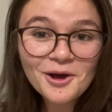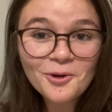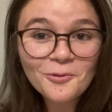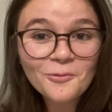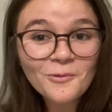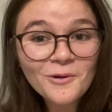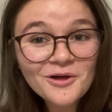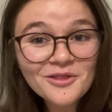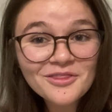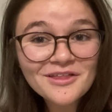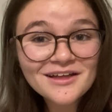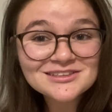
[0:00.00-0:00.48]

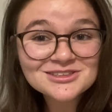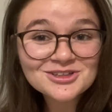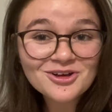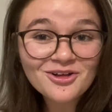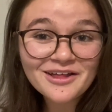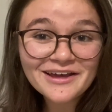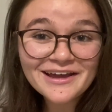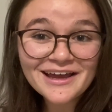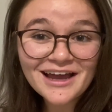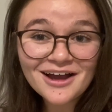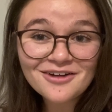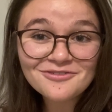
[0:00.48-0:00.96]
Well, that's all
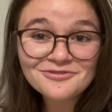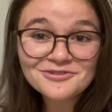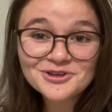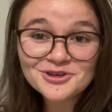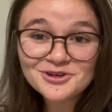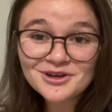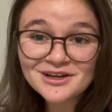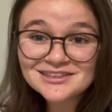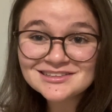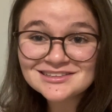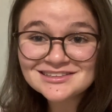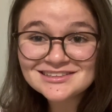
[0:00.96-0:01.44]
I have for
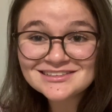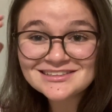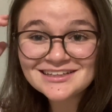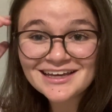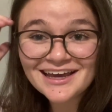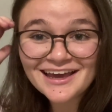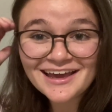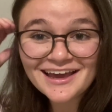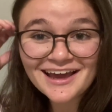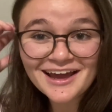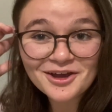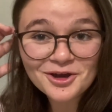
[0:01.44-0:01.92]
you guys
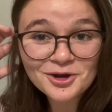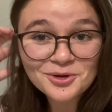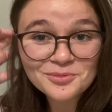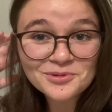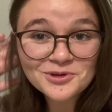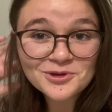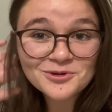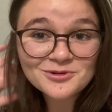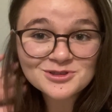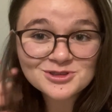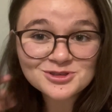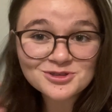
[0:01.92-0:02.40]
today. I hope
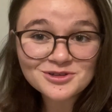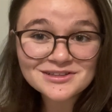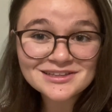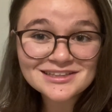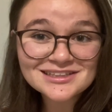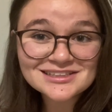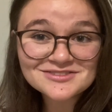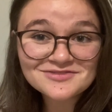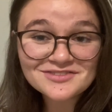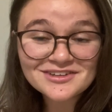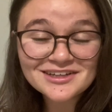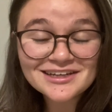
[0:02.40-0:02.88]
you enjoyed
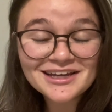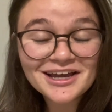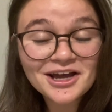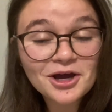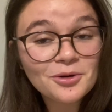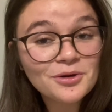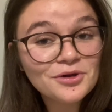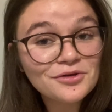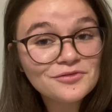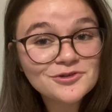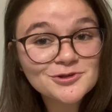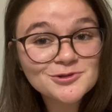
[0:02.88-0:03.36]
this
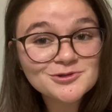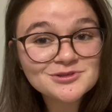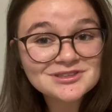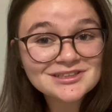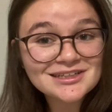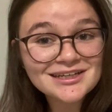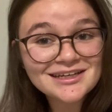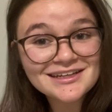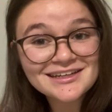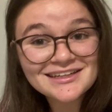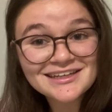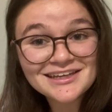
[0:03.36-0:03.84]
video. If you
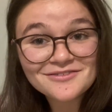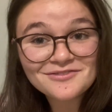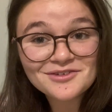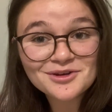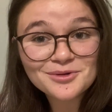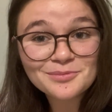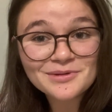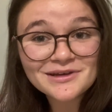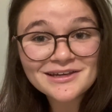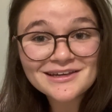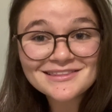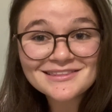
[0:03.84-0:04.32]
did, give it
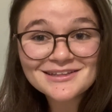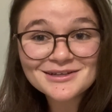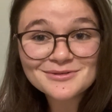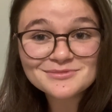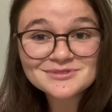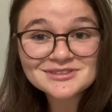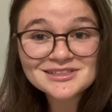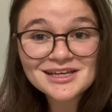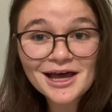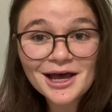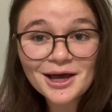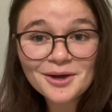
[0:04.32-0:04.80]
a big
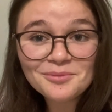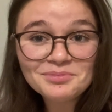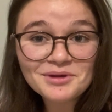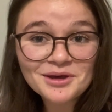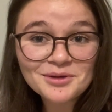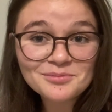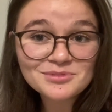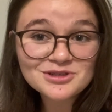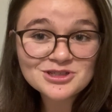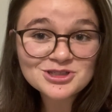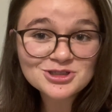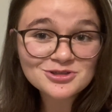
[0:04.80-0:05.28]
thumbs up
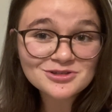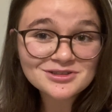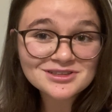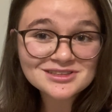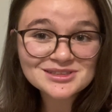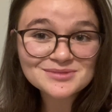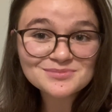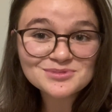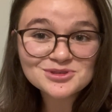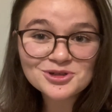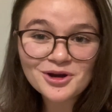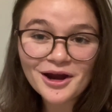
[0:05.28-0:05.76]
and be sure to
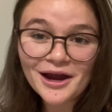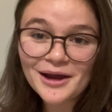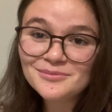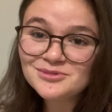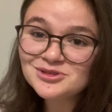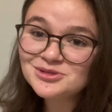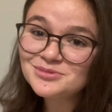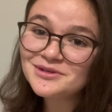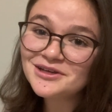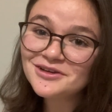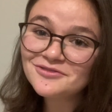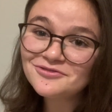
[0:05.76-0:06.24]

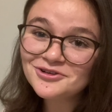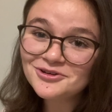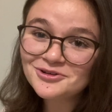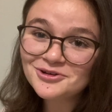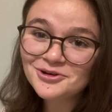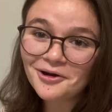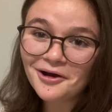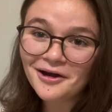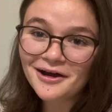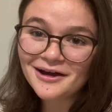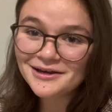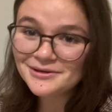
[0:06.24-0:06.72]
subscribe to me if you're
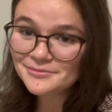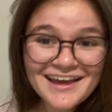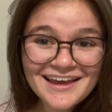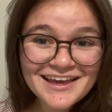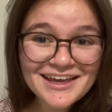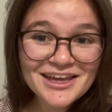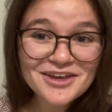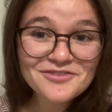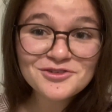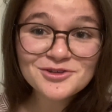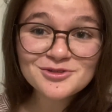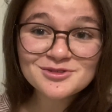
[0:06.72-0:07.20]
not.
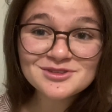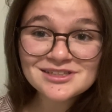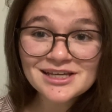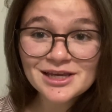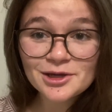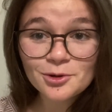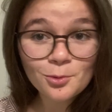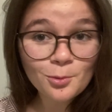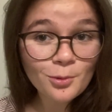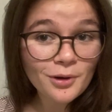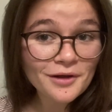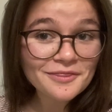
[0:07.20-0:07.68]
If you
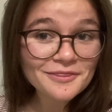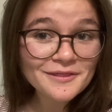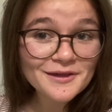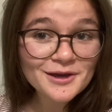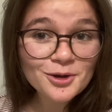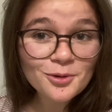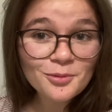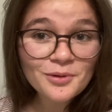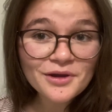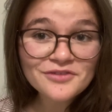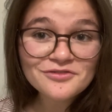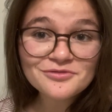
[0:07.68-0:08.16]
take one thing
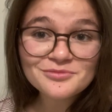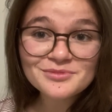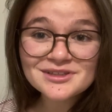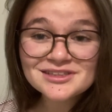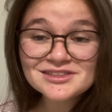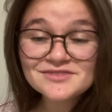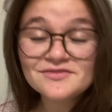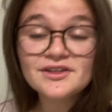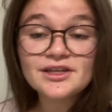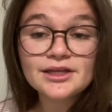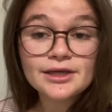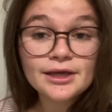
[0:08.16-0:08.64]
away from
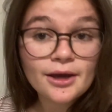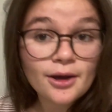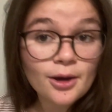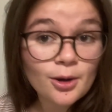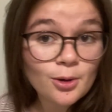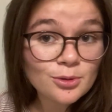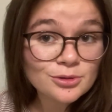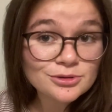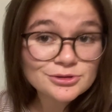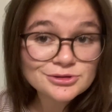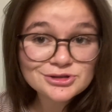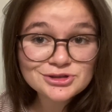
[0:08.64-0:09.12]
this
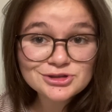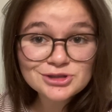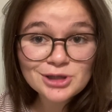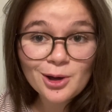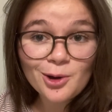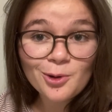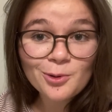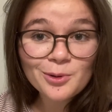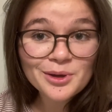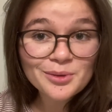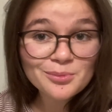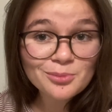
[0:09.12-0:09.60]
video,
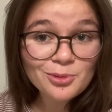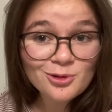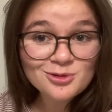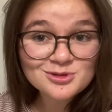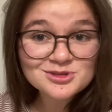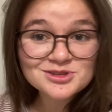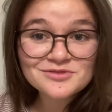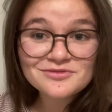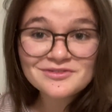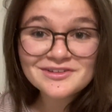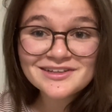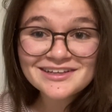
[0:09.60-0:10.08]
don't
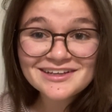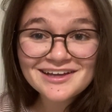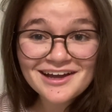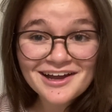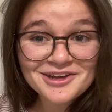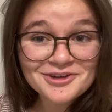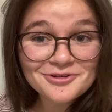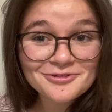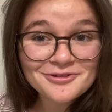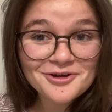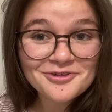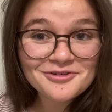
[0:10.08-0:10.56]
impulsively
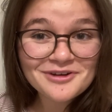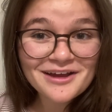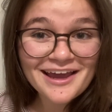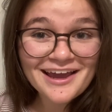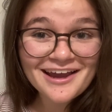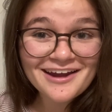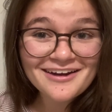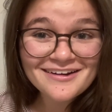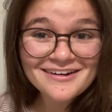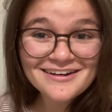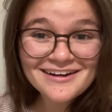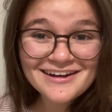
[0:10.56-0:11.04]
cut your own
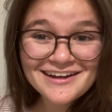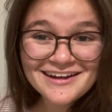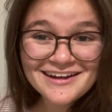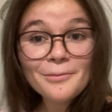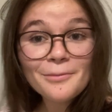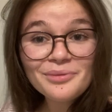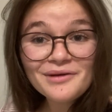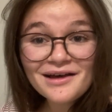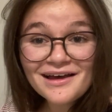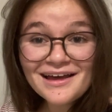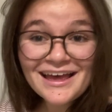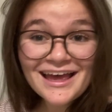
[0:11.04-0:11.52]
hair.
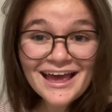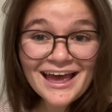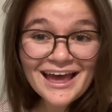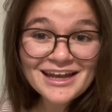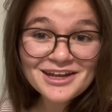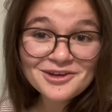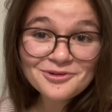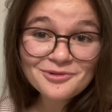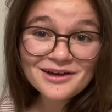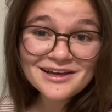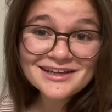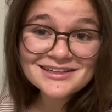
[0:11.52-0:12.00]
But
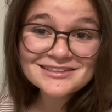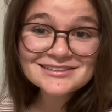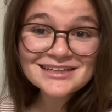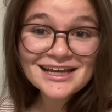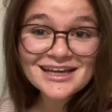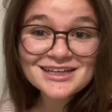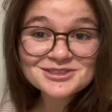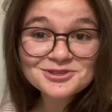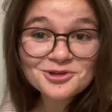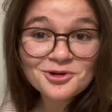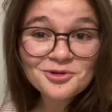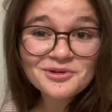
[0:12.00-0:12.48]
anyways,
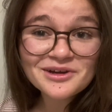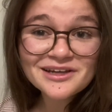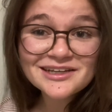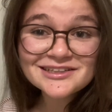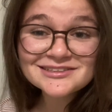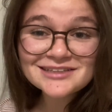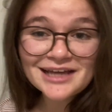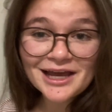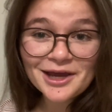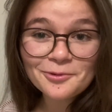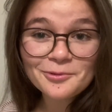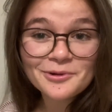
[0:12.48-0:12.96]
as
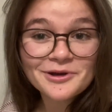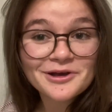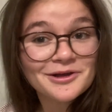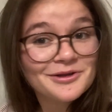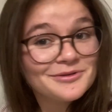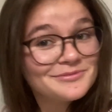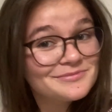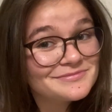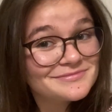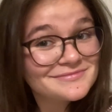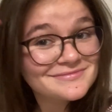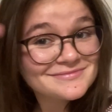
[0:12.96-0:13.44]
always, I
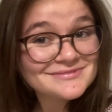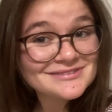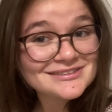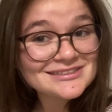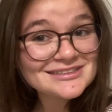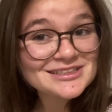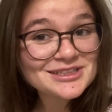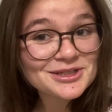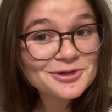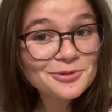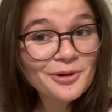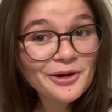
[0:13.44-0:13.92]
will
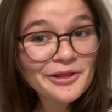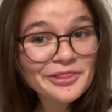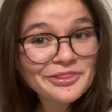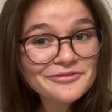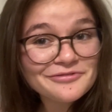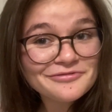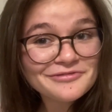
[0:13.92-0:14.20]
see you on the